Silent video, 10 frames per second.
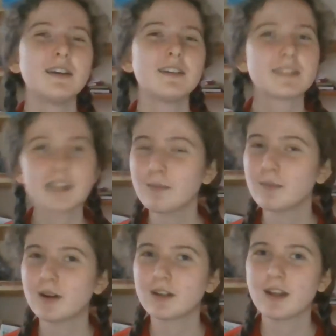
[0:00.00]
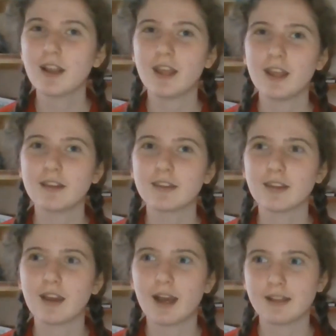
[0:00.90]
Step 1 is,
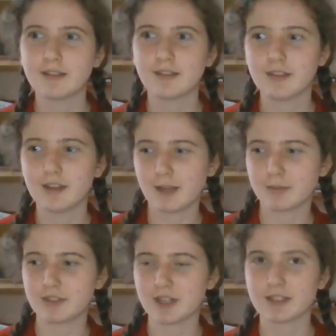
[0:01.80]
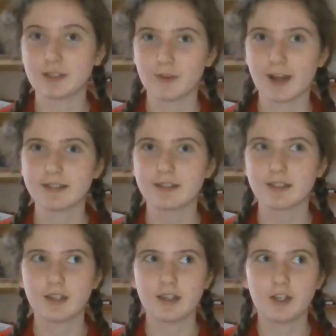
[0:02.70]
as the name suggests, rest.
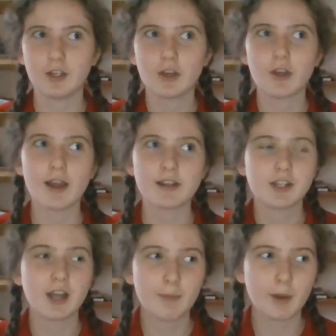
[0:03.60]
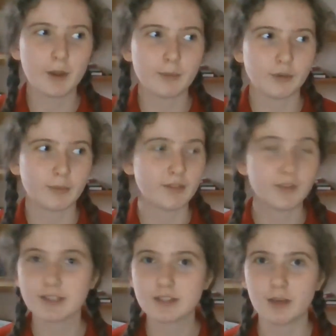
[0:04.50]
You know, I'd come home from my
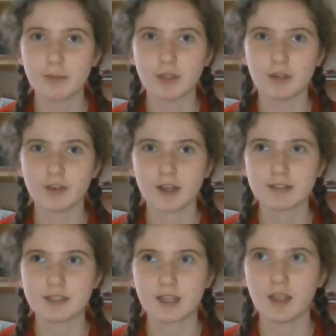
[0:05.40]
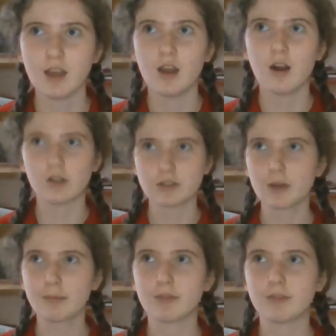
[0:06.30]
first term at university, on
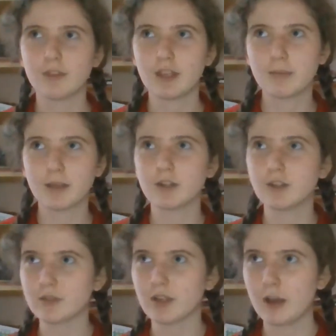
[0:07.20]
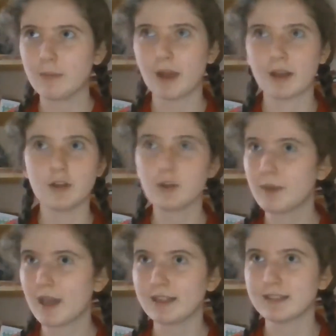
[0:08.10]
top of it being a new term and a new
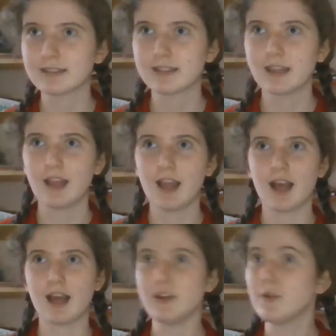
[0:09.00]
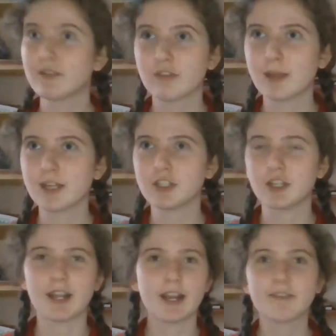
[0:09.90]
pace and new
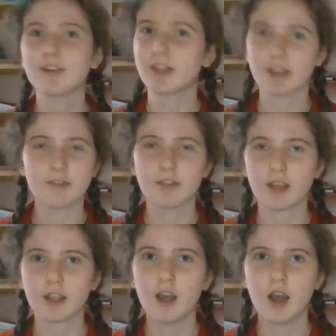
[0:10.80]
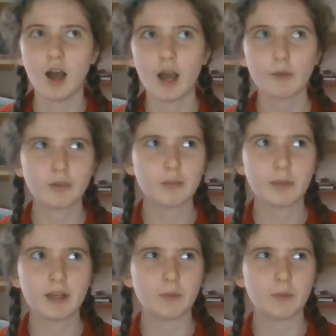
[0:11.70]
information and everything, I'd also been in